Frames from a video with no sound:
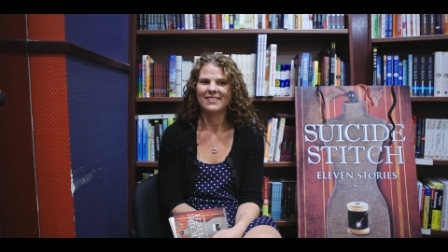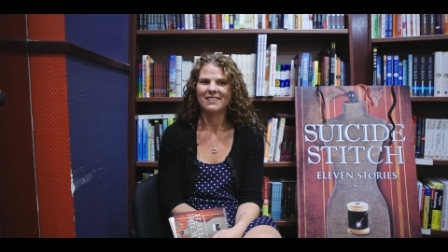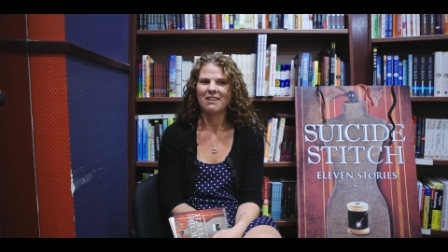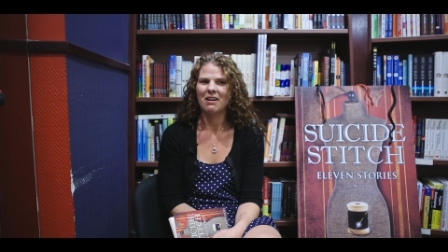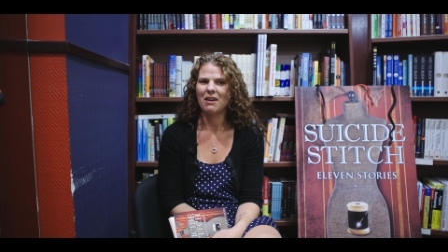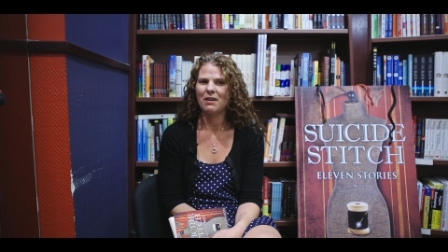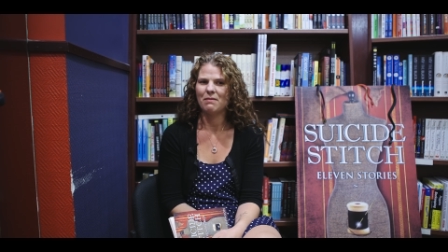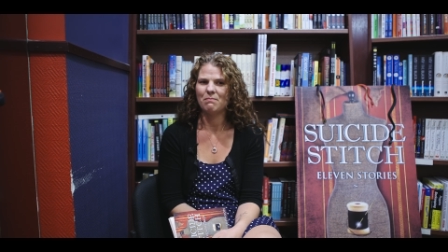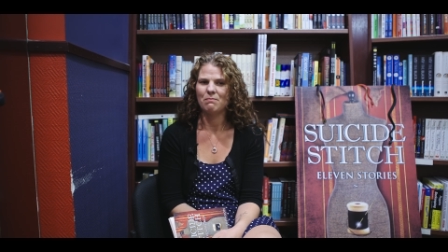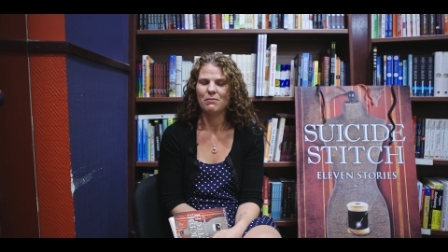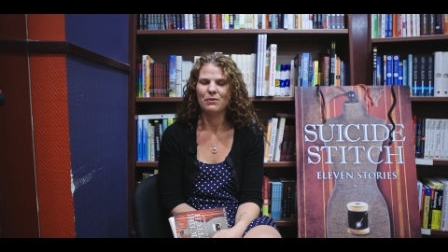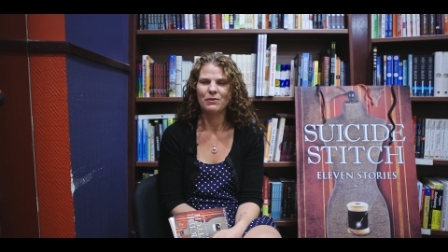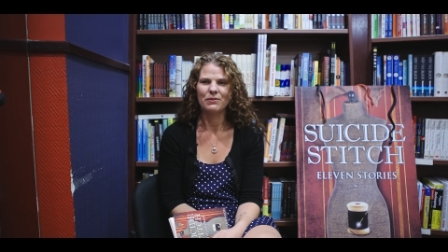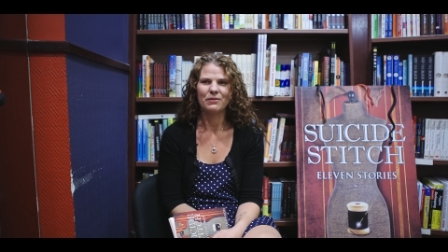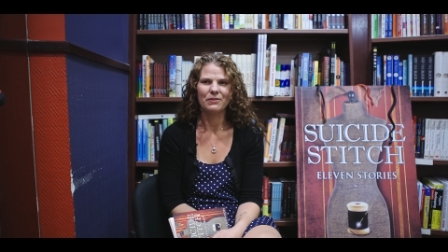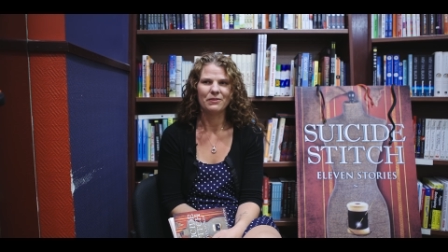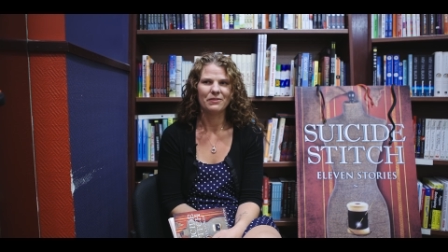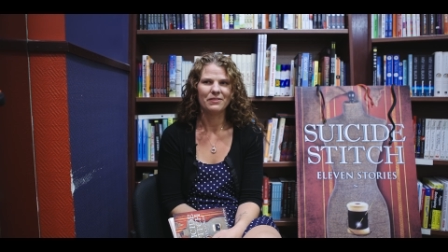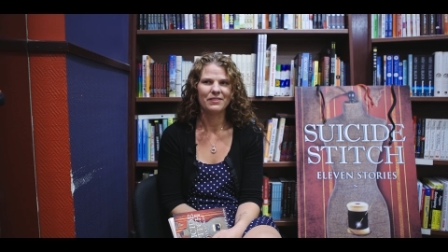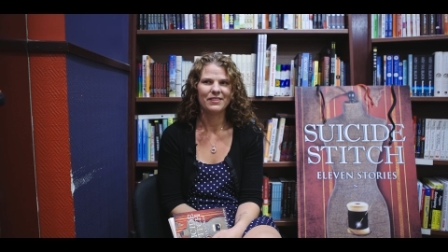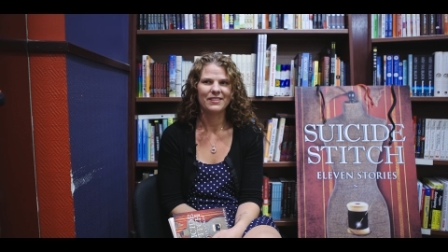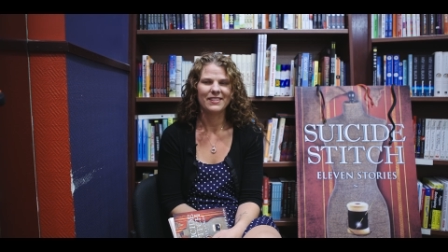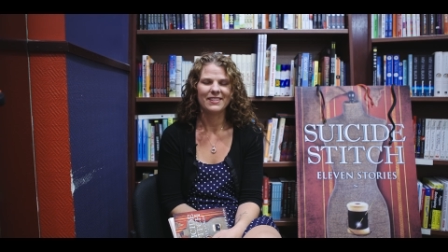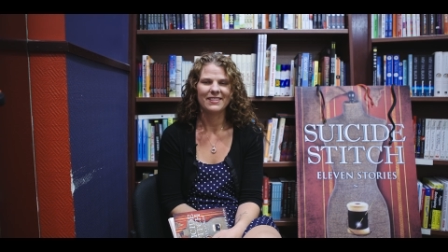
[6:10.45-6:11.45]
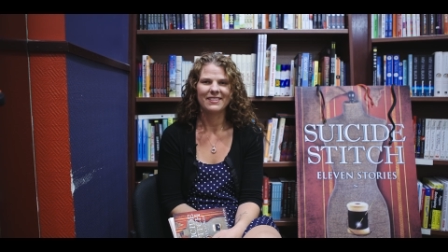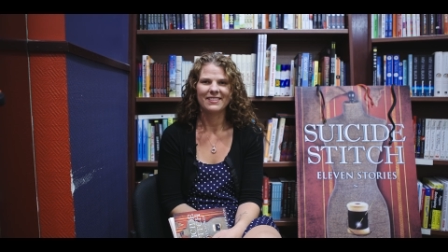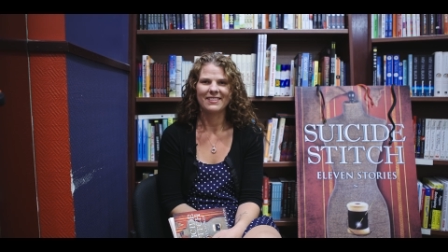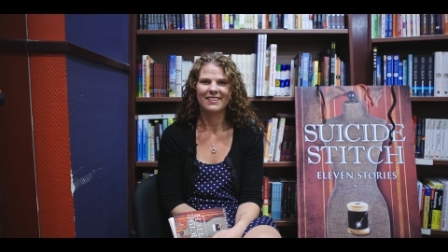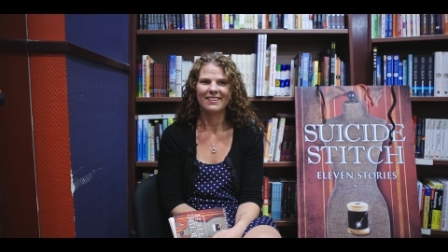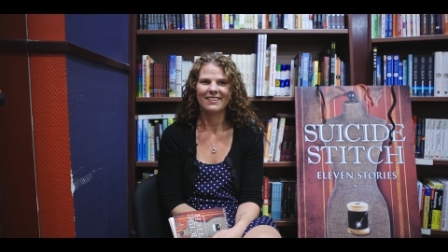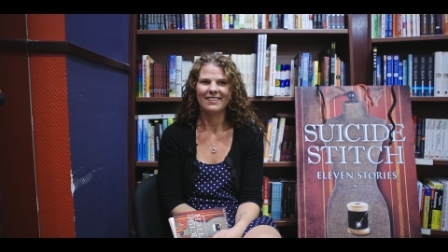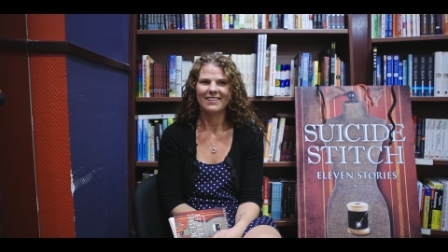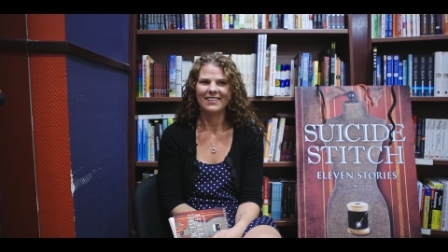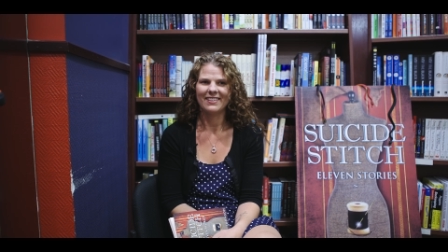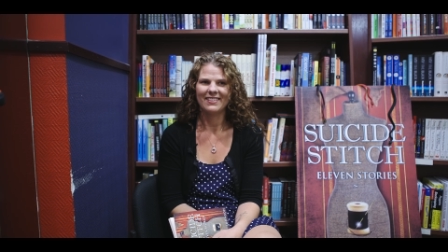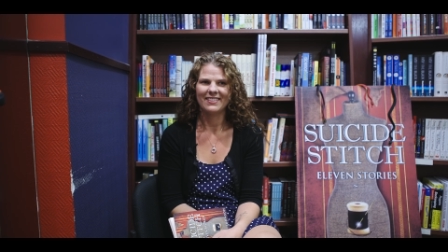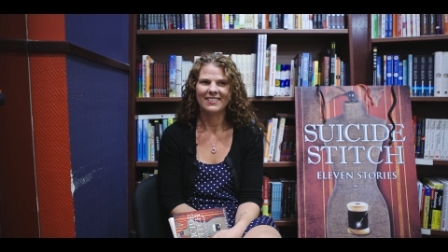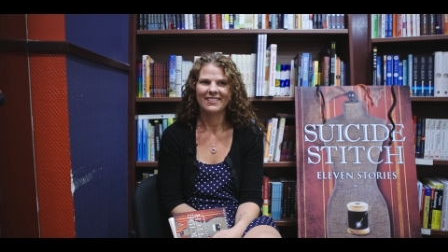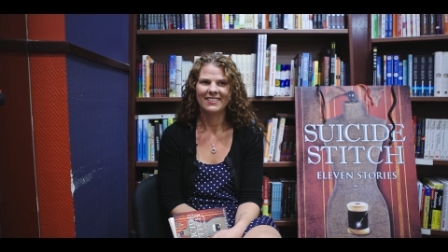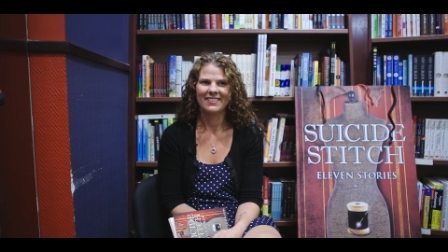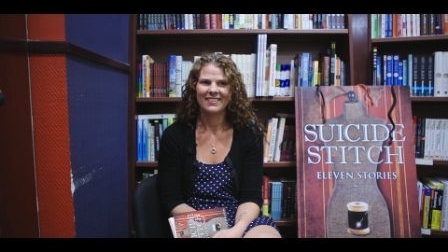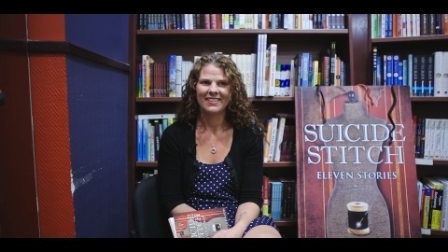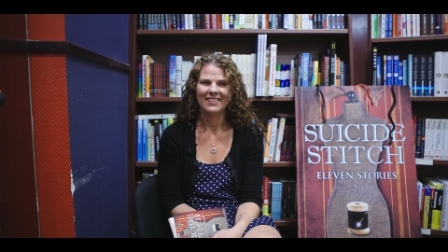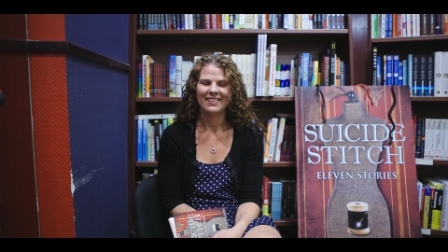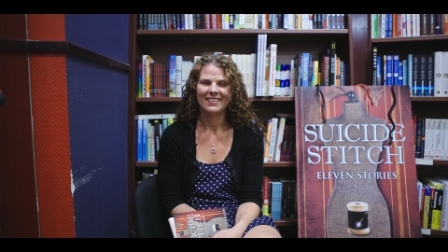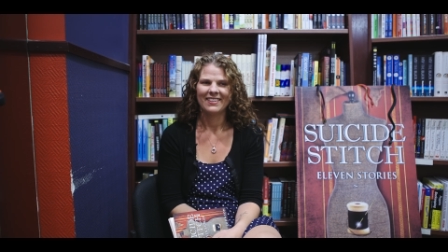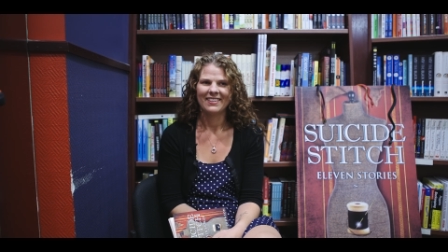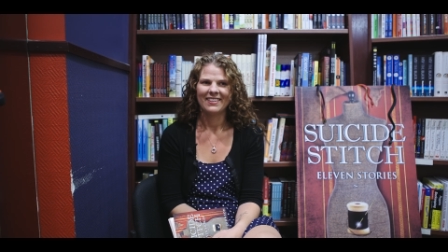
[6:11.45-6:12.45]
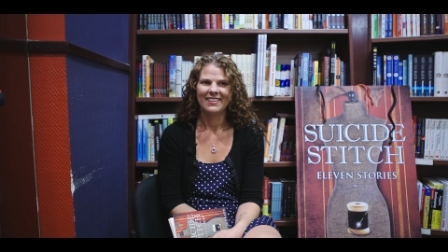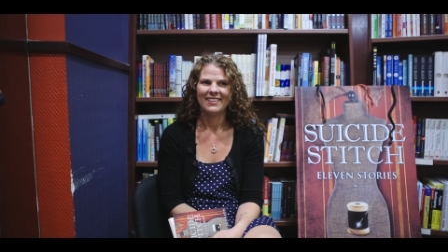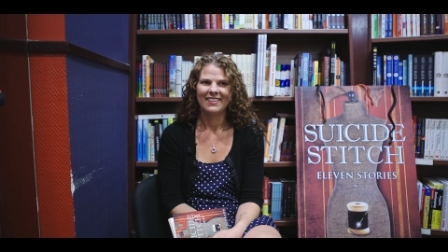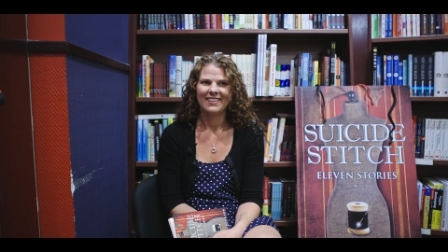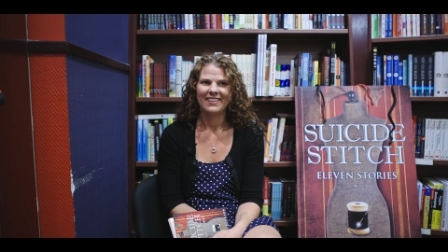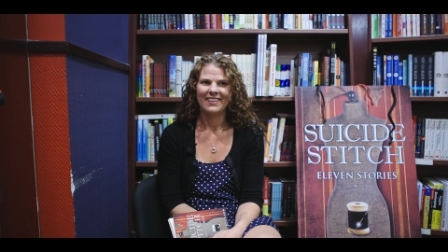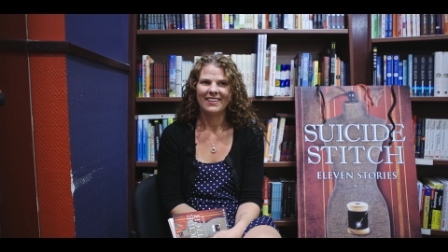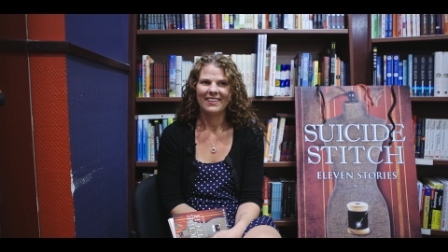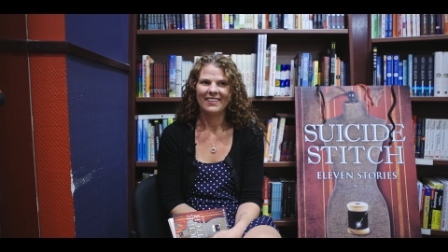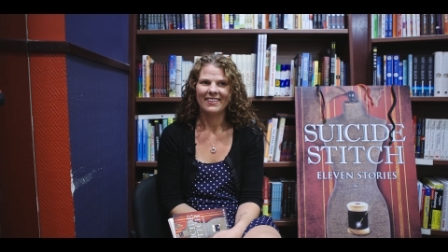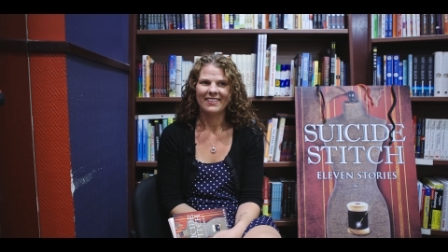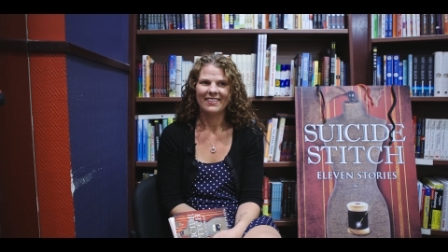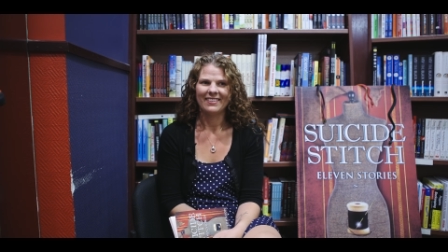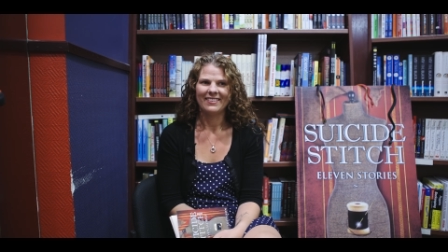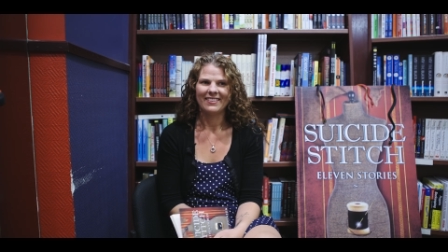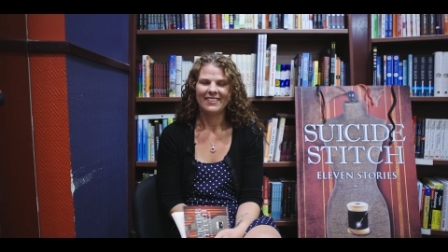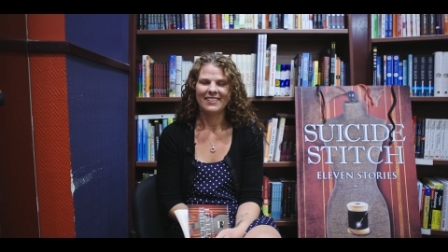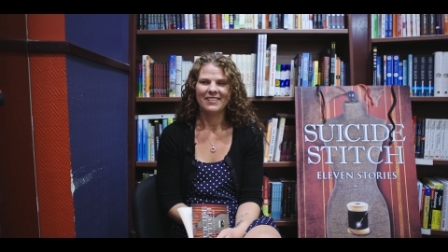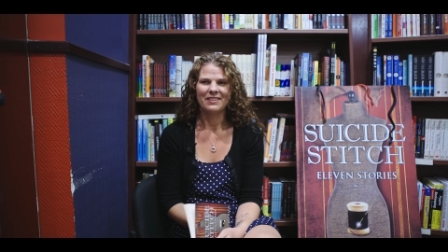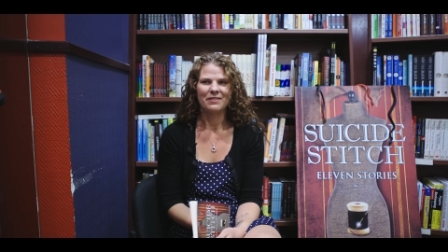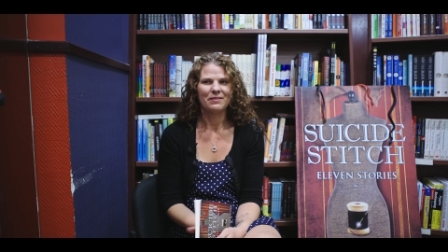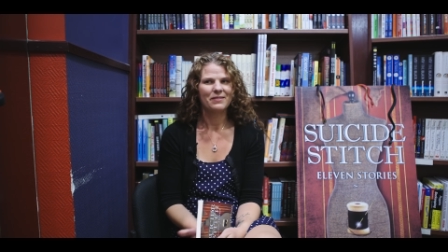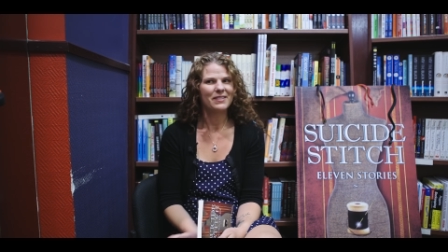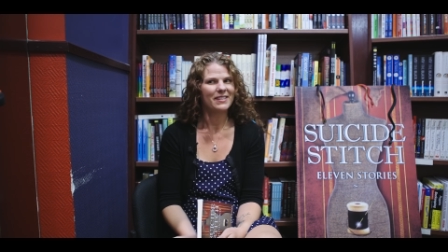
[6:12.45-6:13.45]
got moods. It's got you